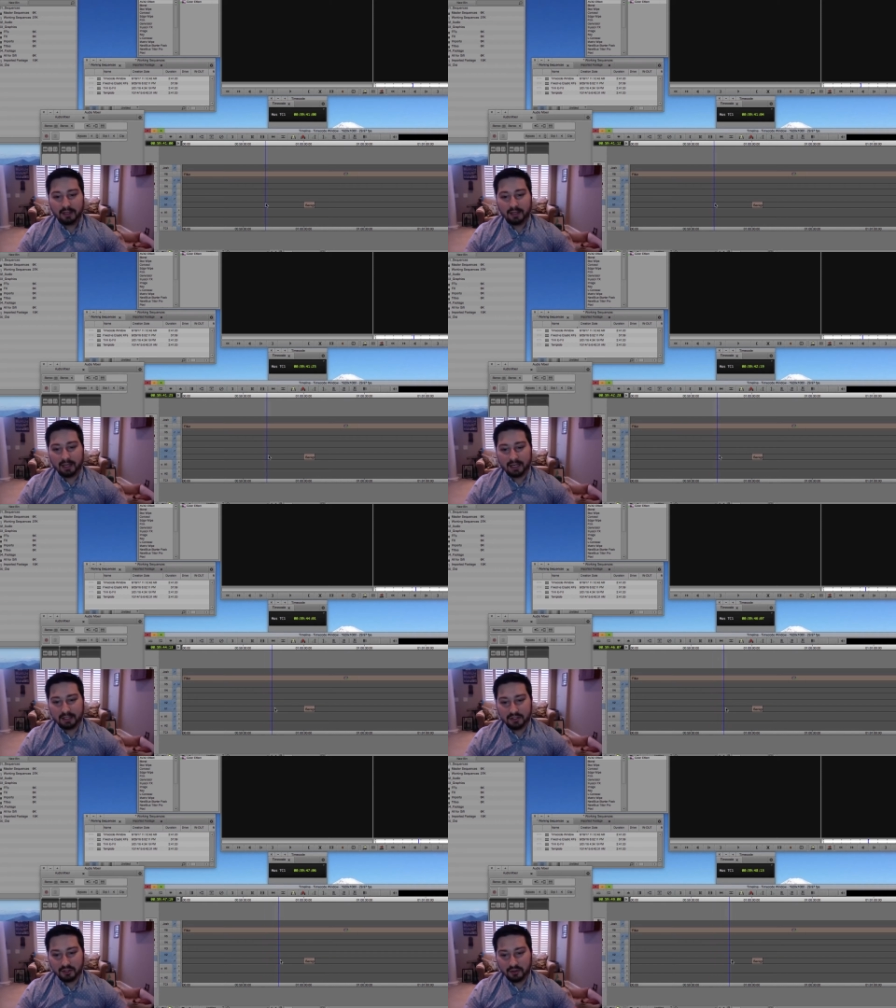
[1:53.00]
Uh,
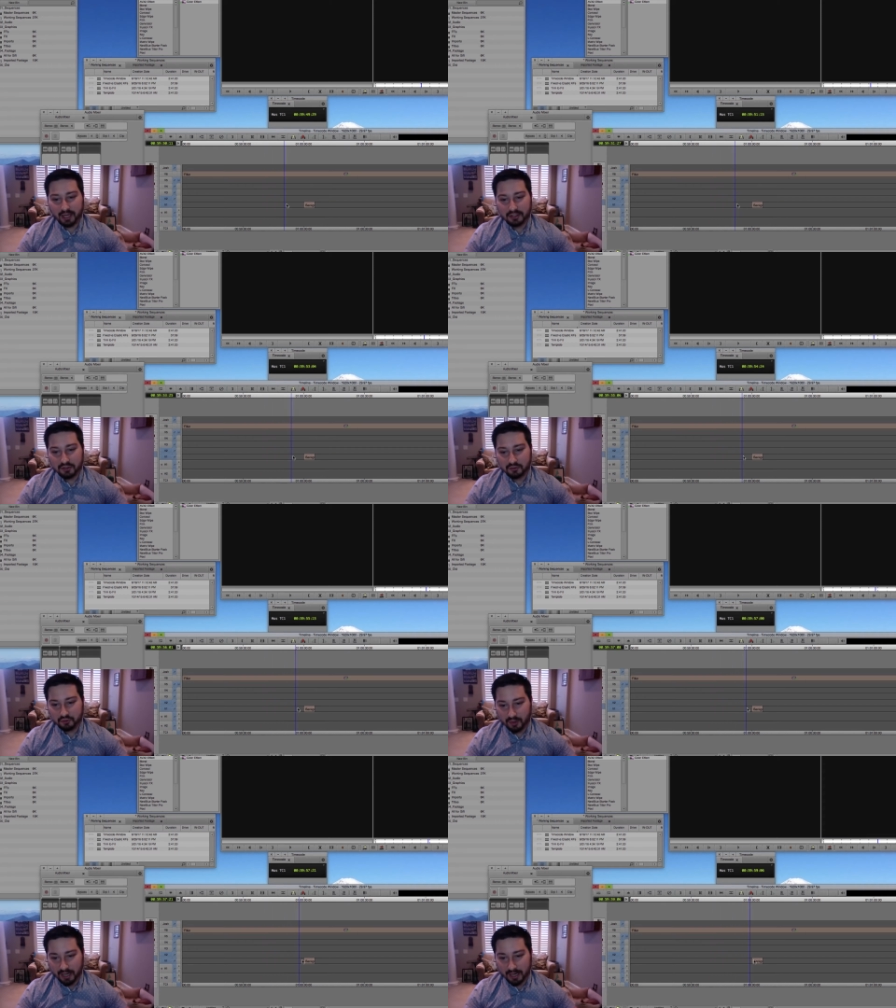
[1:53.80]
and so as you
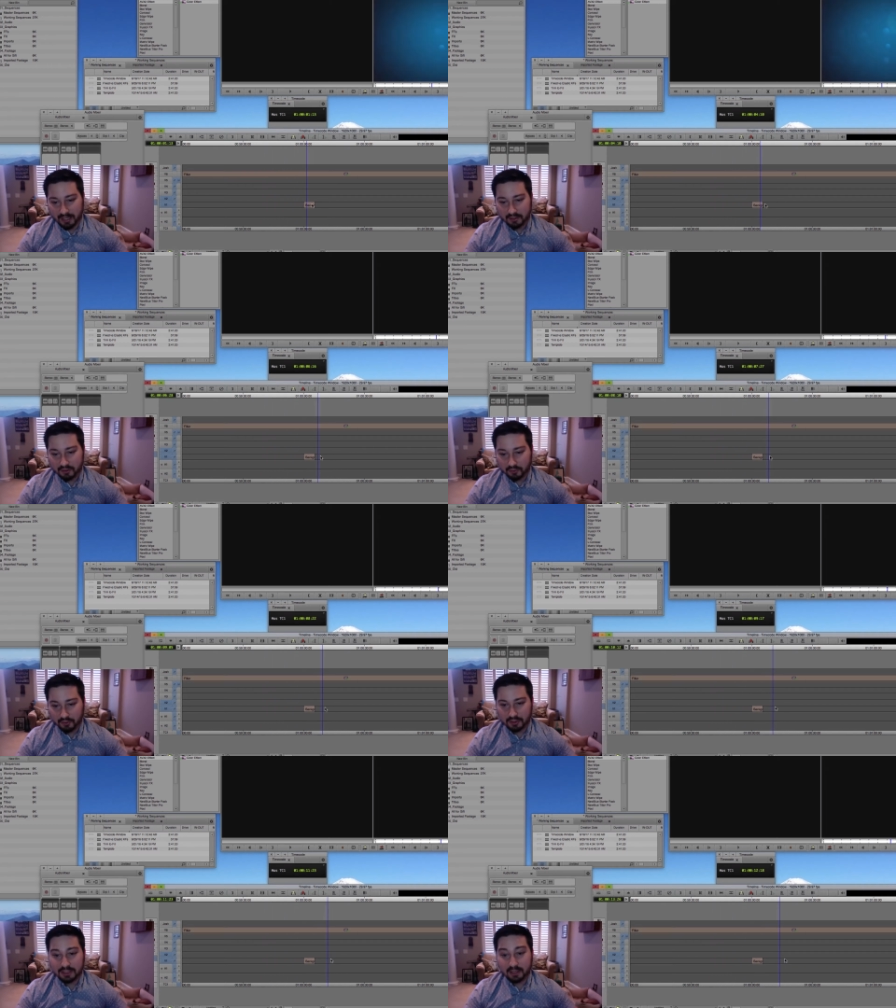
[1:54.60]
drag
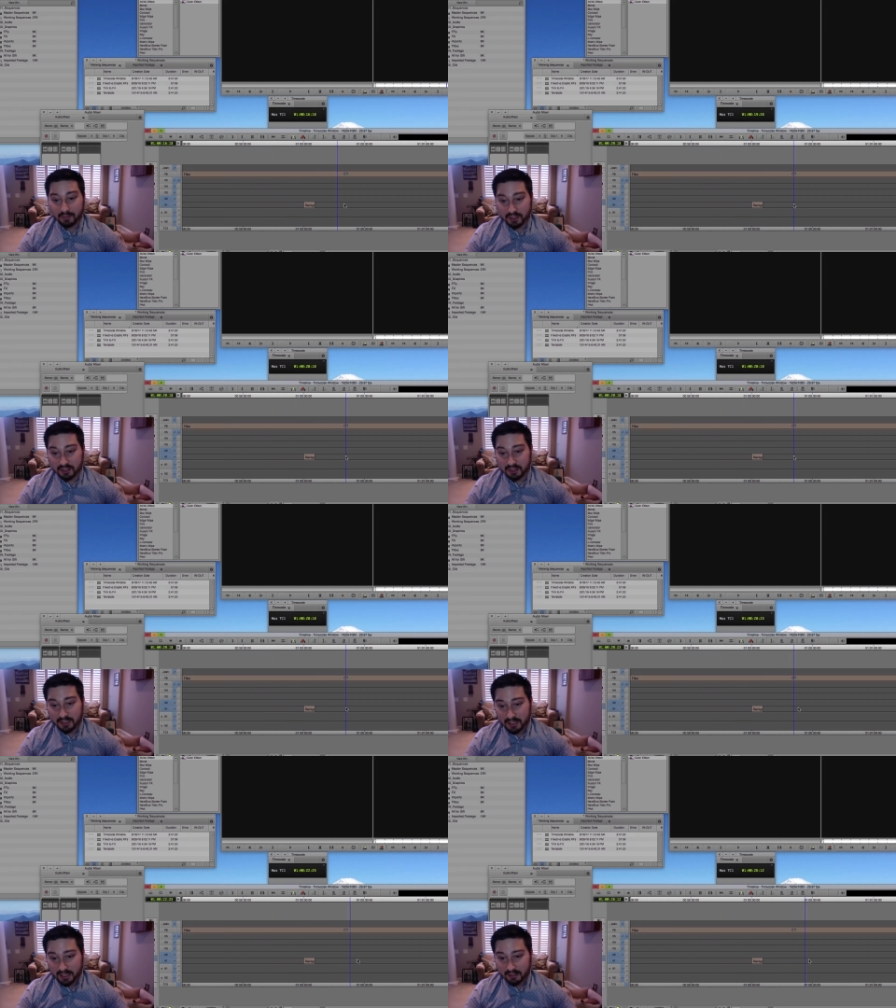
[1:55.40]
your time position
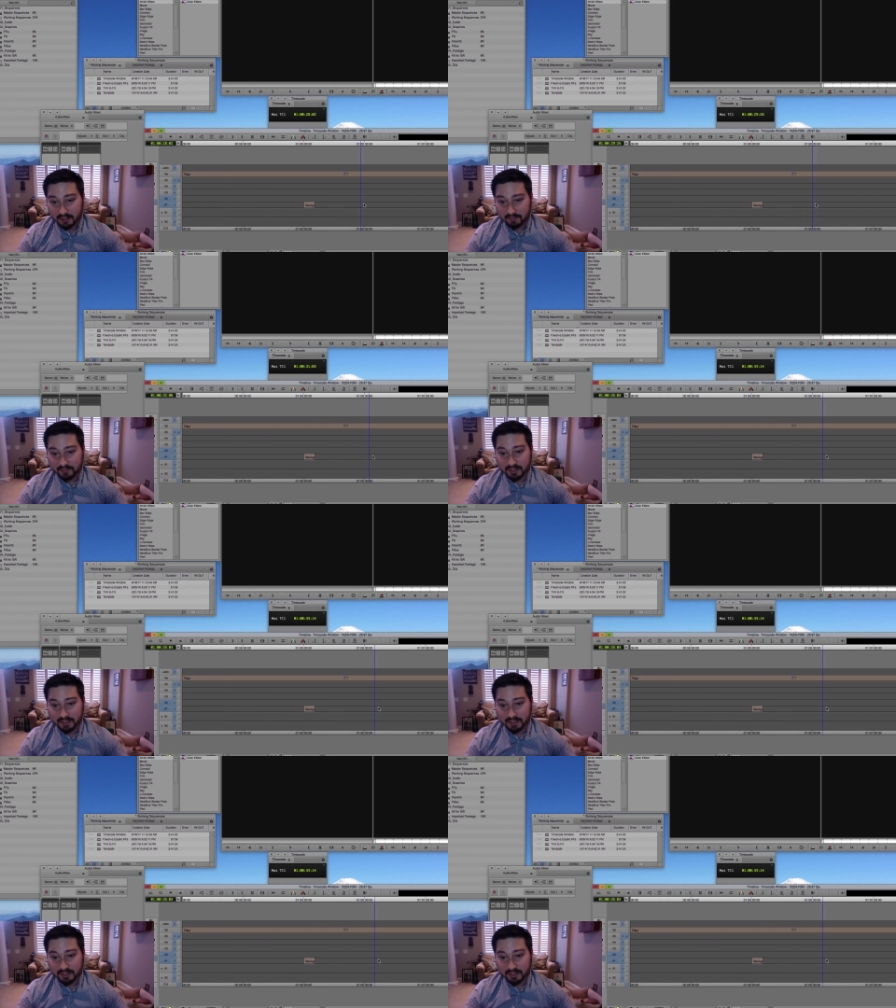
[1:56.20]
indicator,